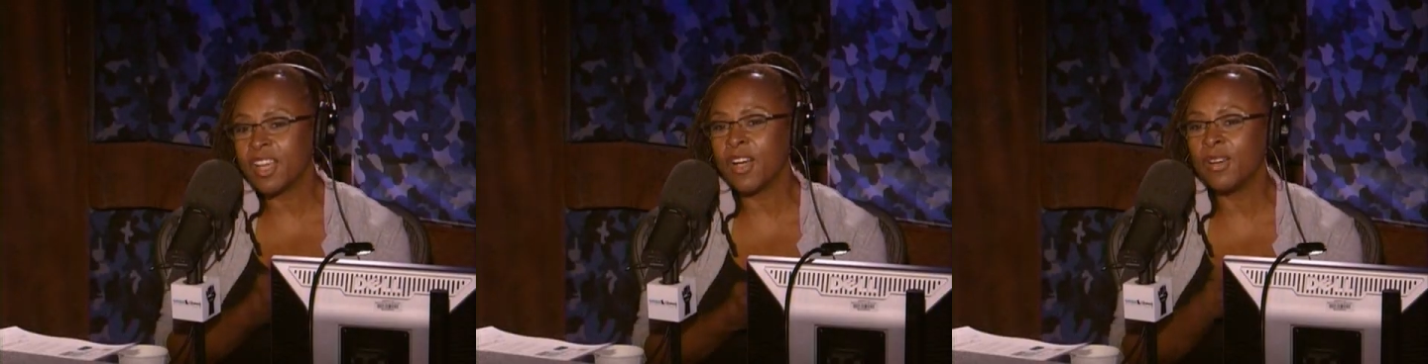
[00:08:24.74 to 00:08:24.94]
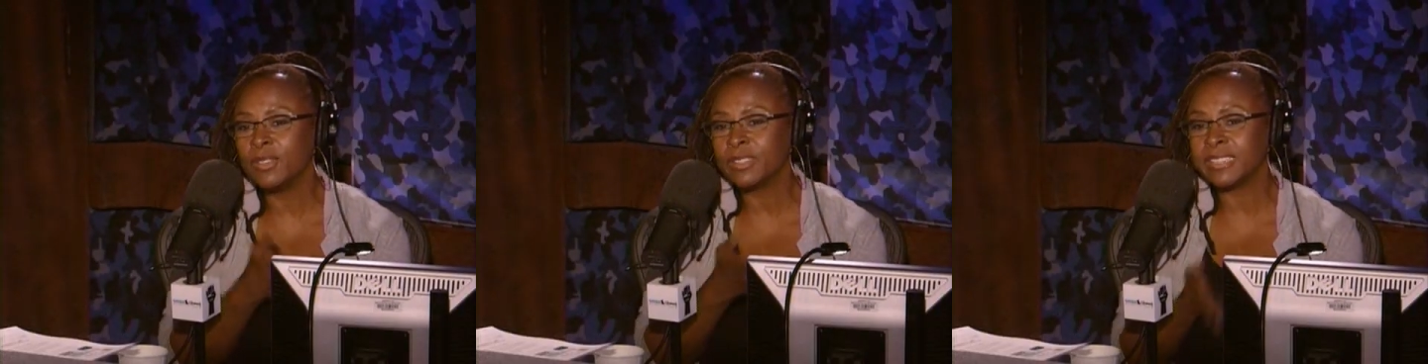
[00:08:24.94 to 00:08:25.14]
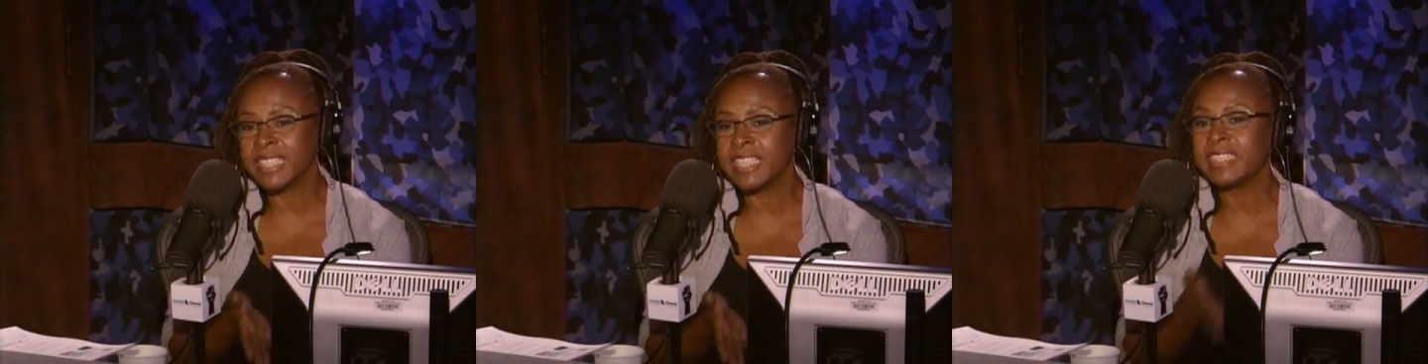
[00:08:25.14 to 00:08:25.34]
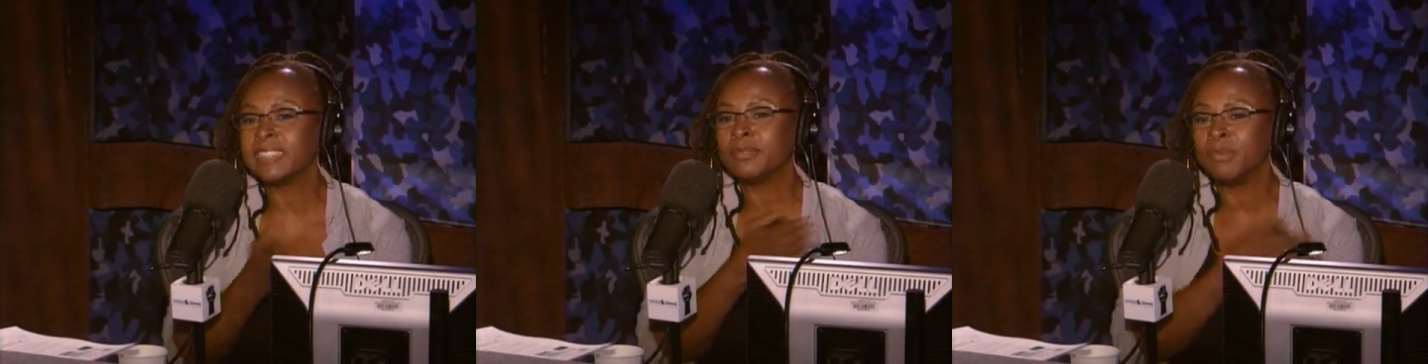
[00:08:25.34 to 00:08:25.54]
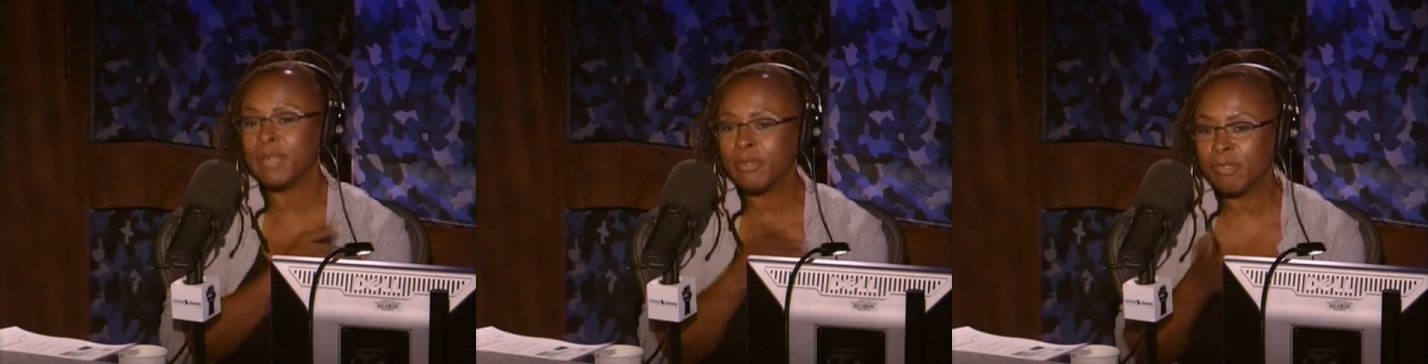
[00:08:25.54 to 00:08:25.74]
goes
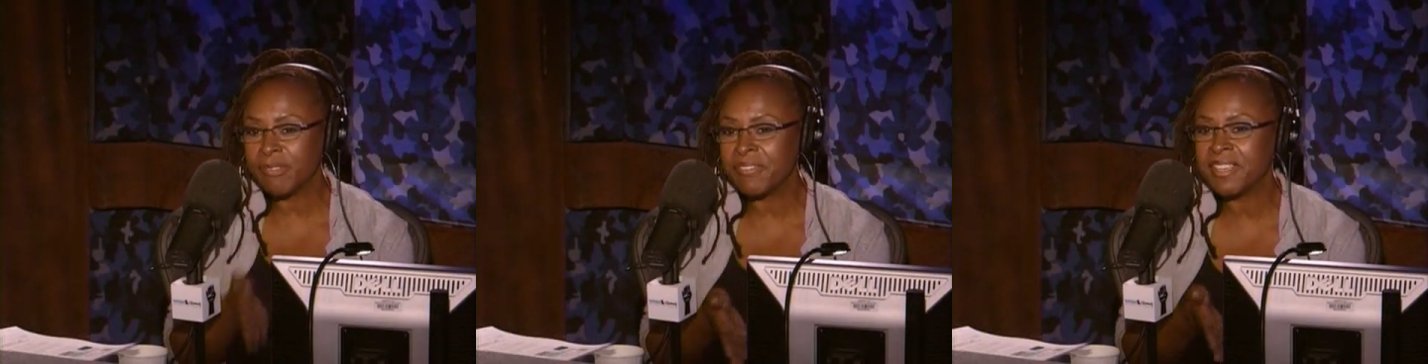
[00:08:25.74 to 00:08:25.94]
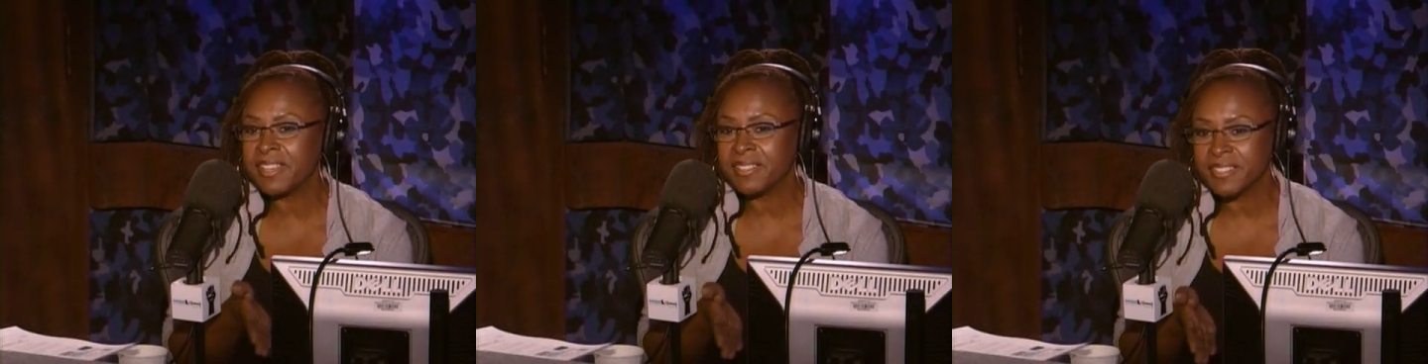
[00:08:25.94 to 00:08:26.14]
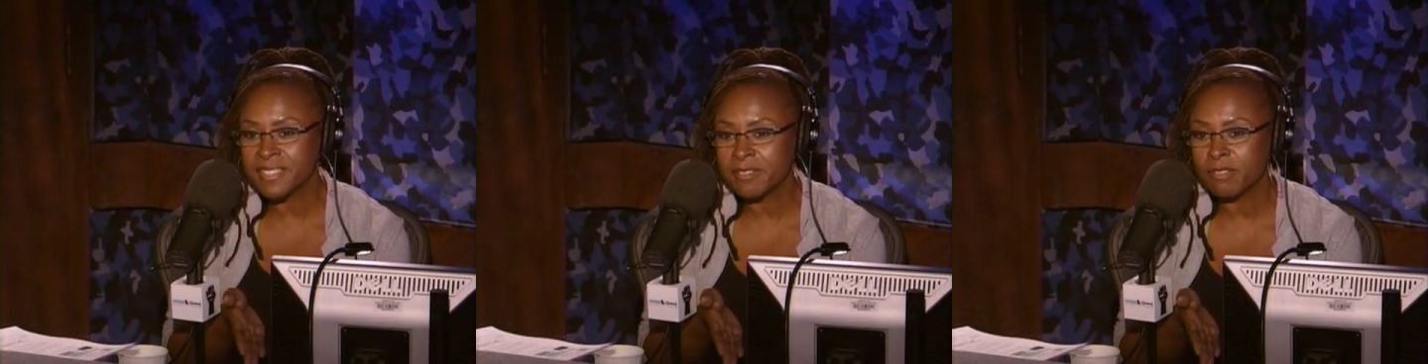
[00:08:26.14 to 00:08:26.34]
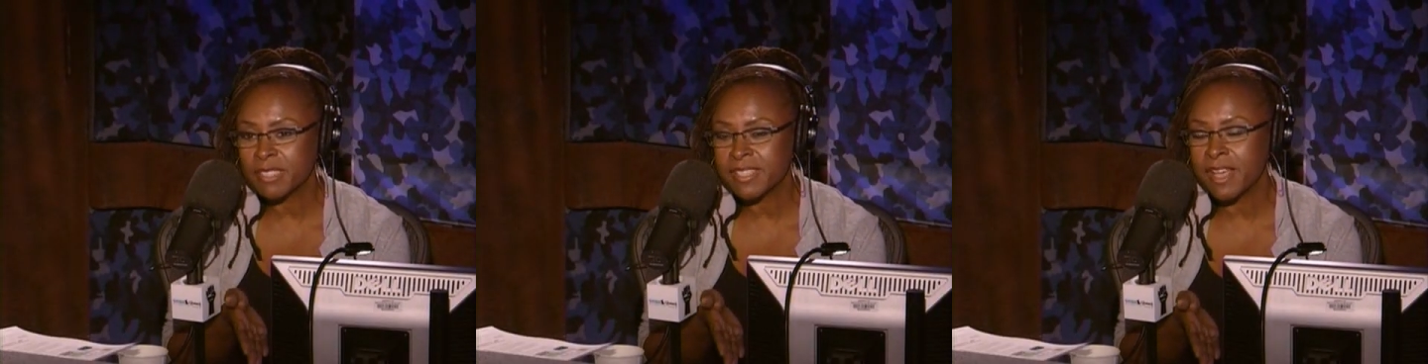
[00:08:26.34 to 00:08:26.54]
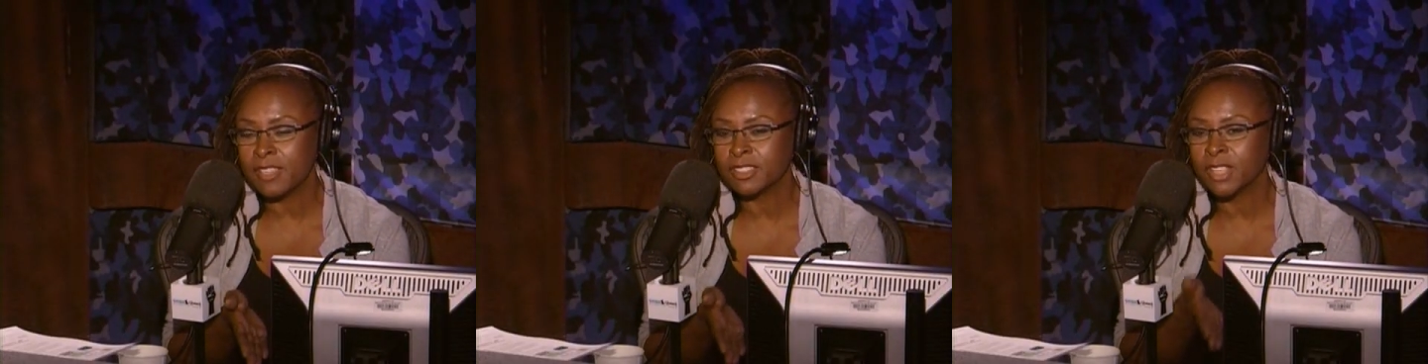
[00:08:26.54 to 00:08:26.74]
is we reveal the
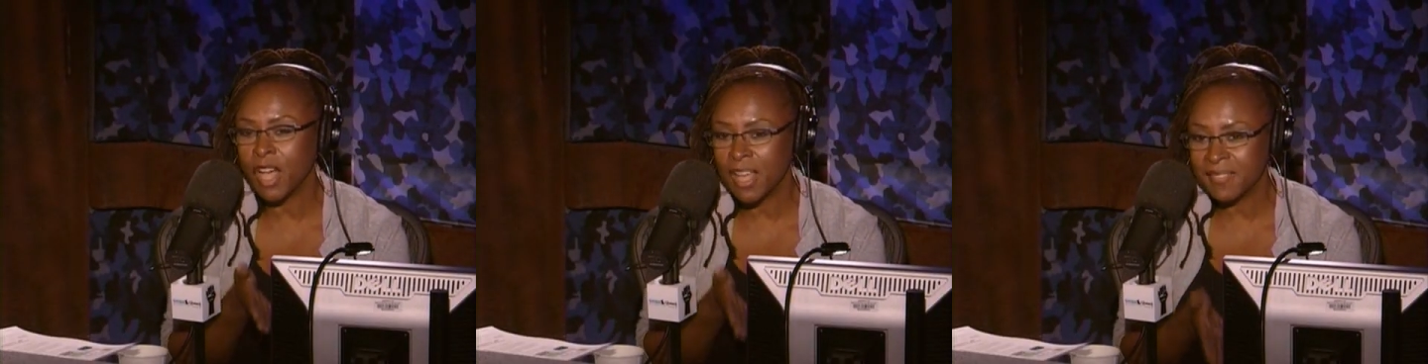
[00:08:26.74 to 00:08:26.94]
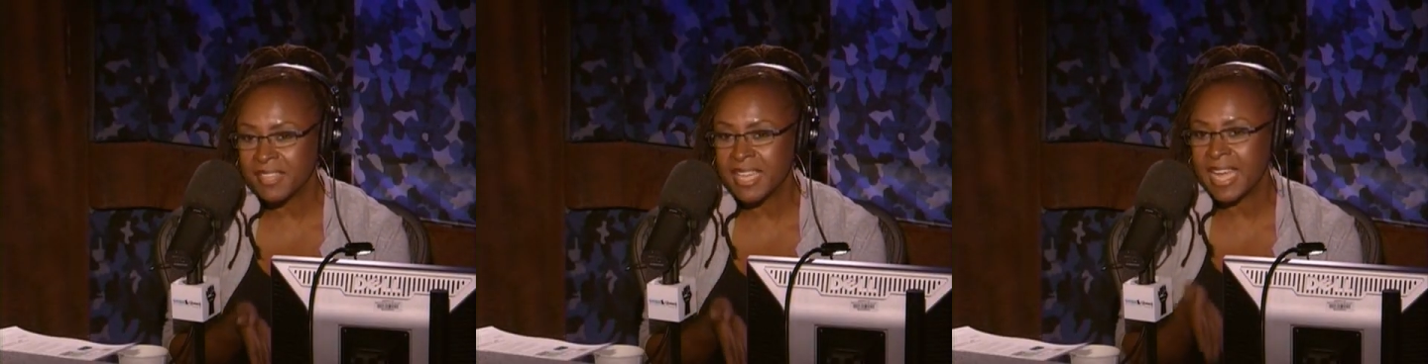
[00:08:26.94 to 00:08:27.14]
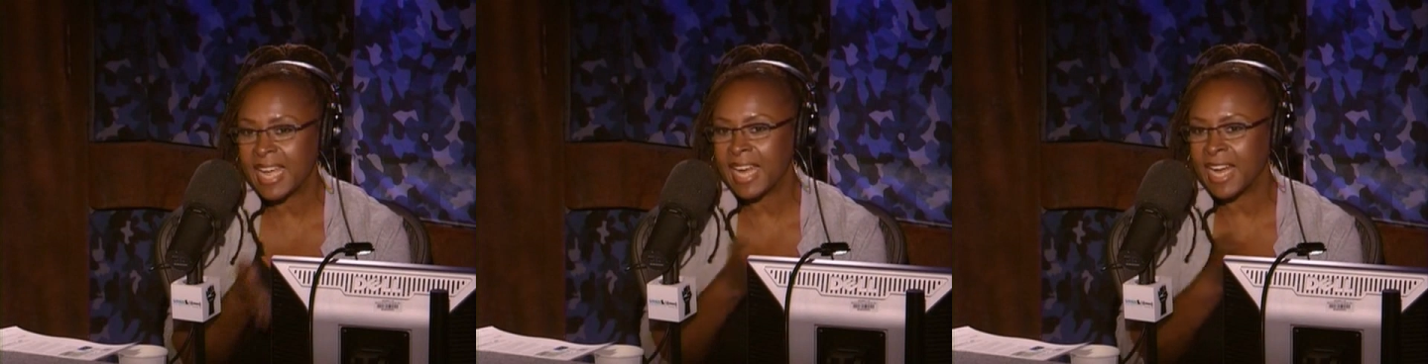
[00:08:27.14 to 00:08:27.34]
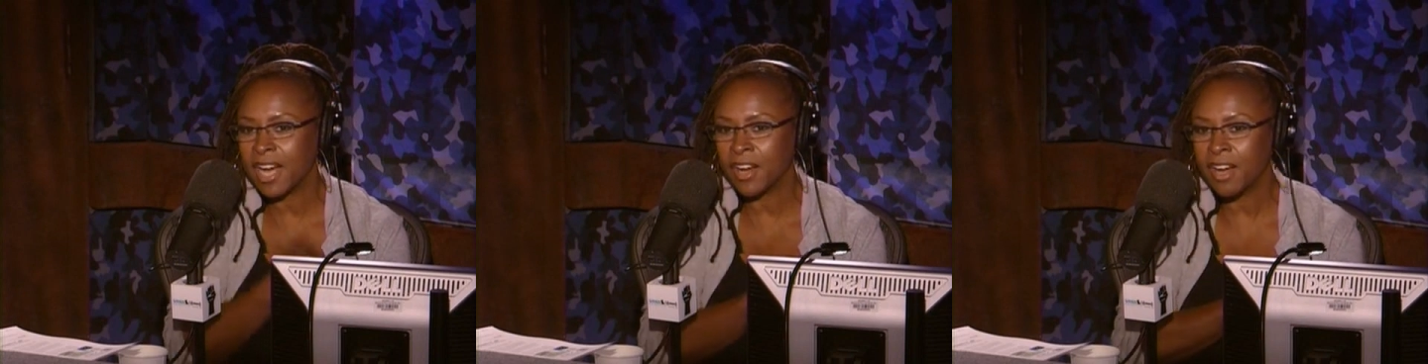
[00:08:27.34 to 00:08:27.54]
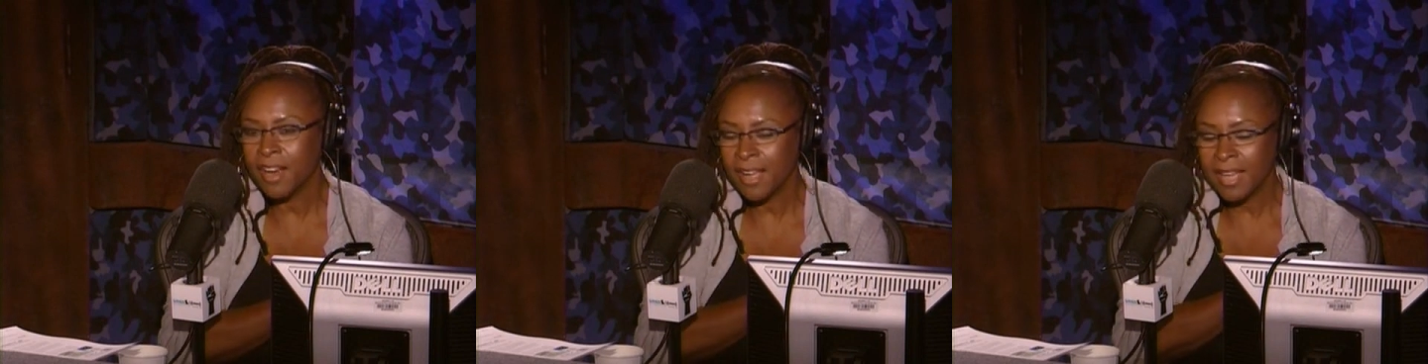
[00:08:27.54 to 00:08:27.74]
results on the
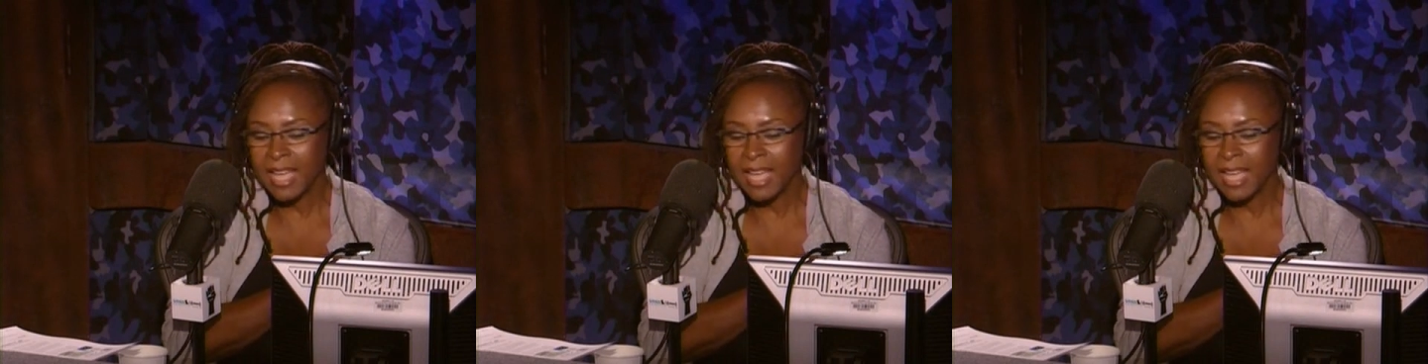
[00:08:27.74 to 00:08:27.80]
air,